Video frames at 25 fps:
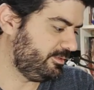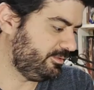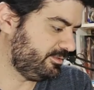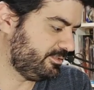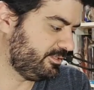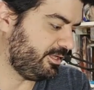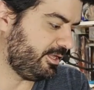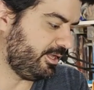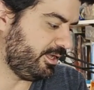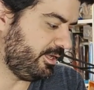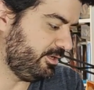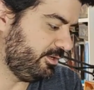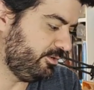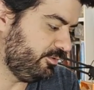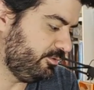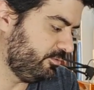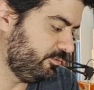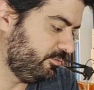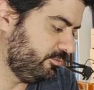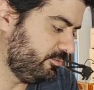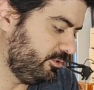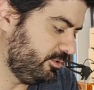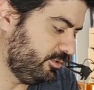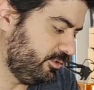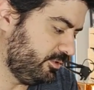
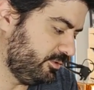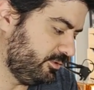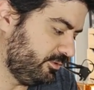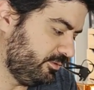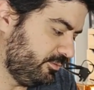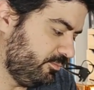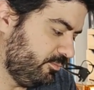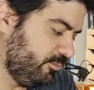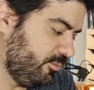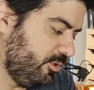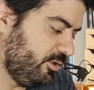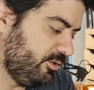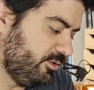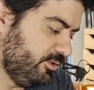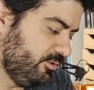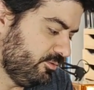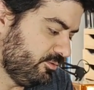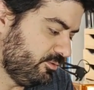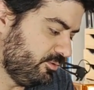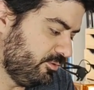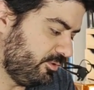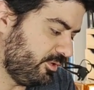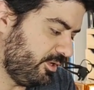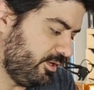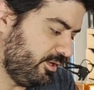scale
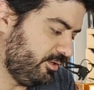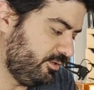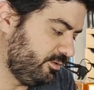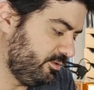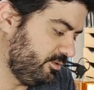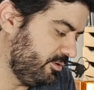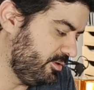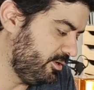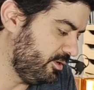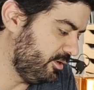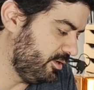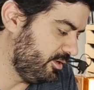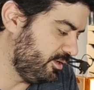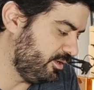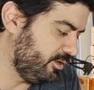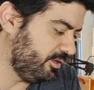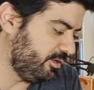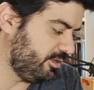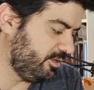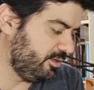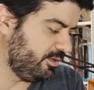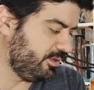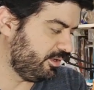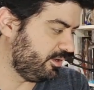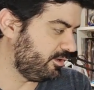models, okay?
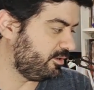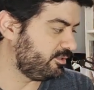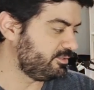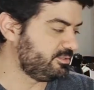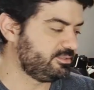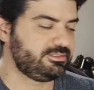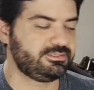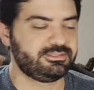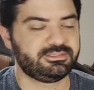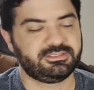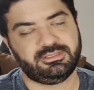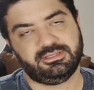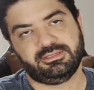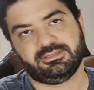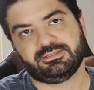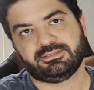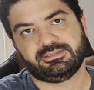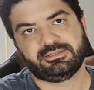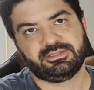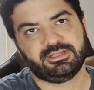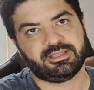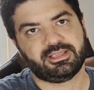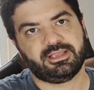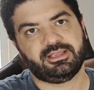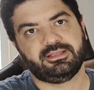Because
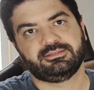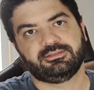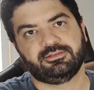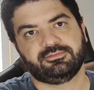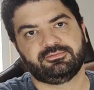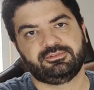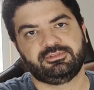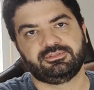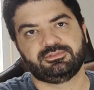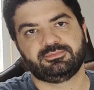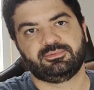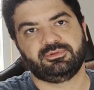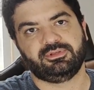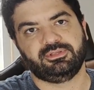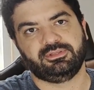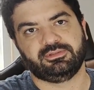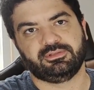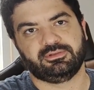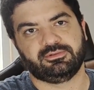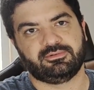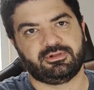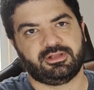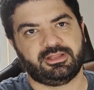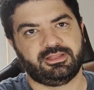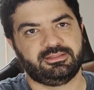it's the case of this
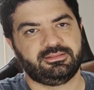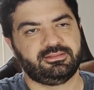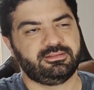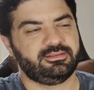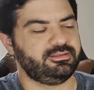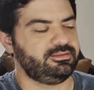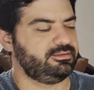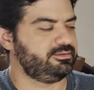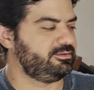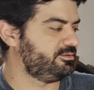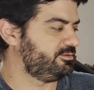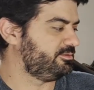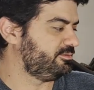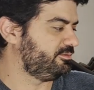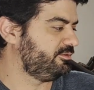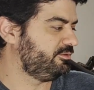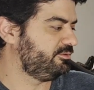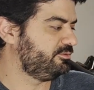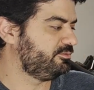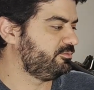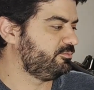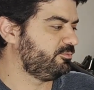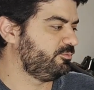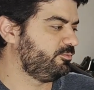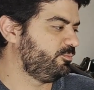printer, right?
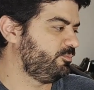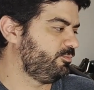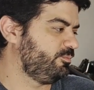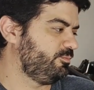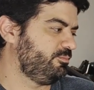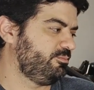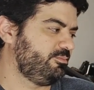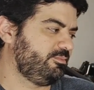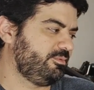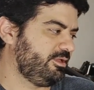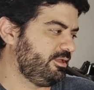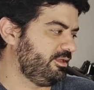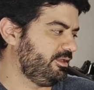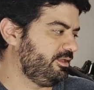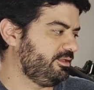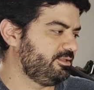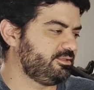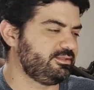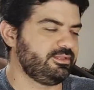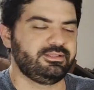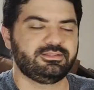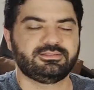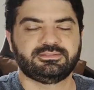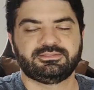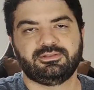
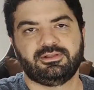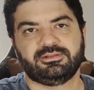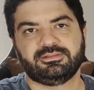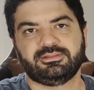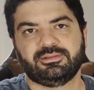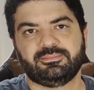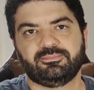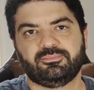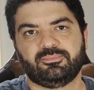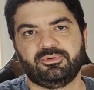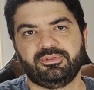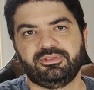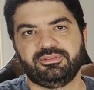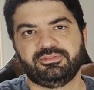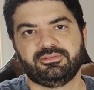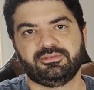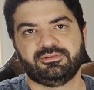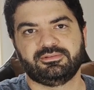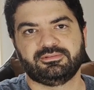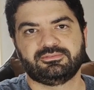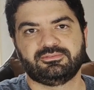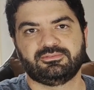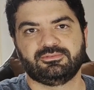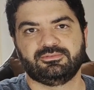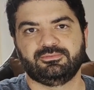It's not a
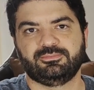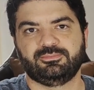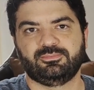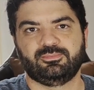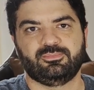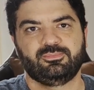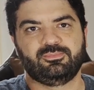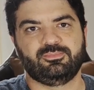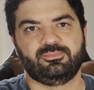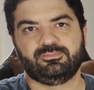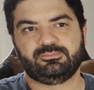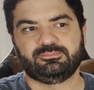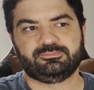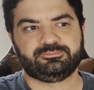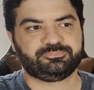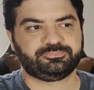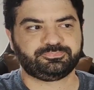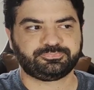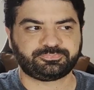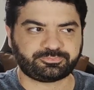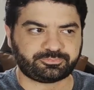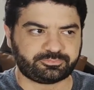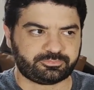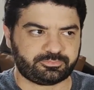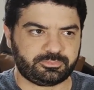printer
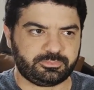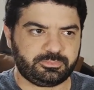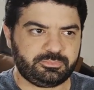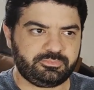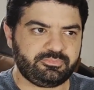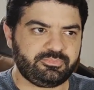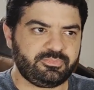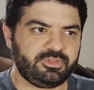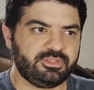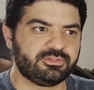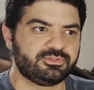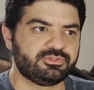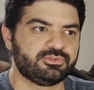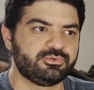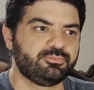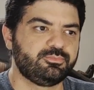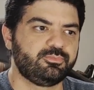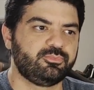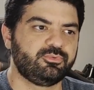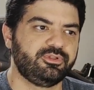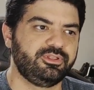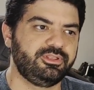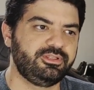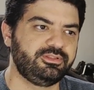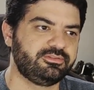to
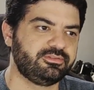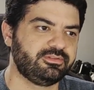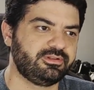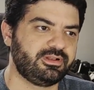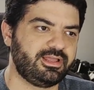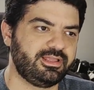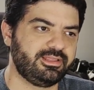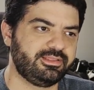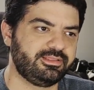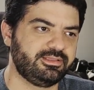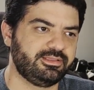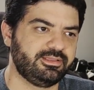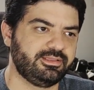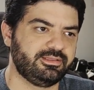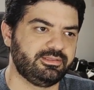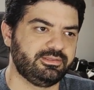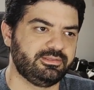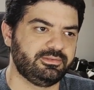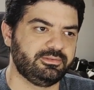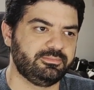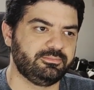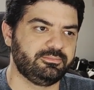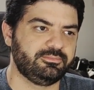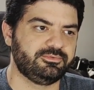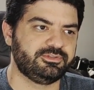print like
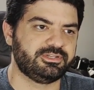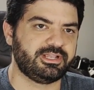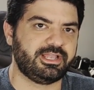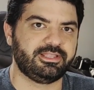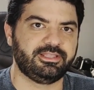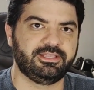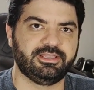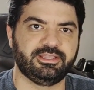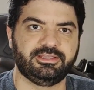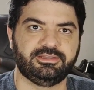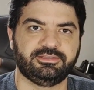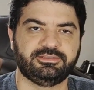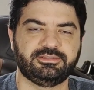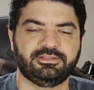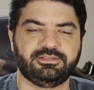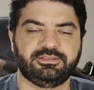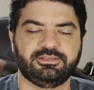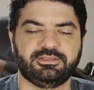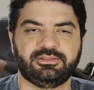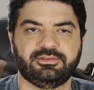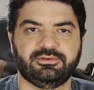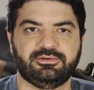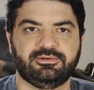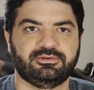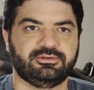
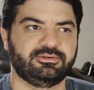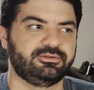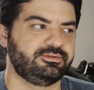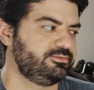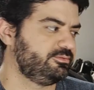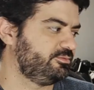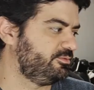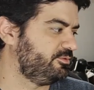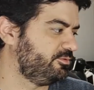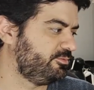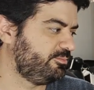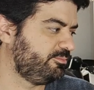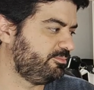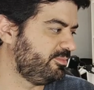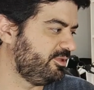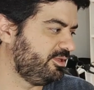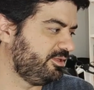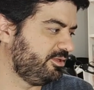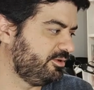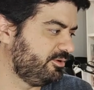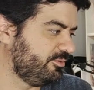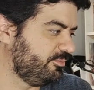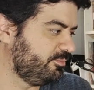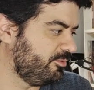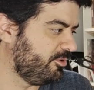gigantic or
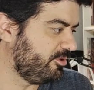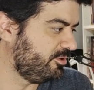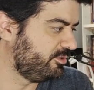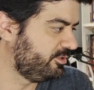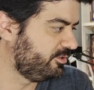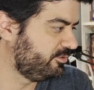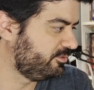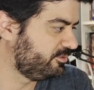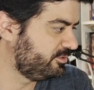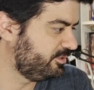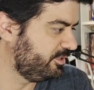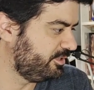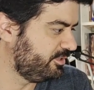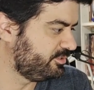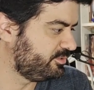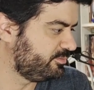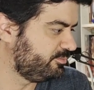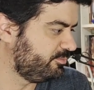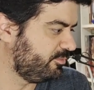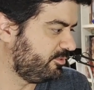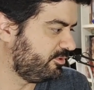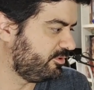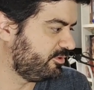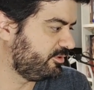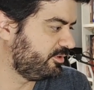bigger models.
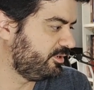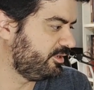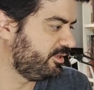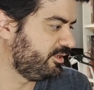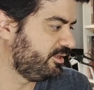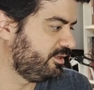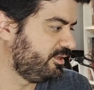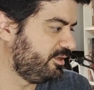It's more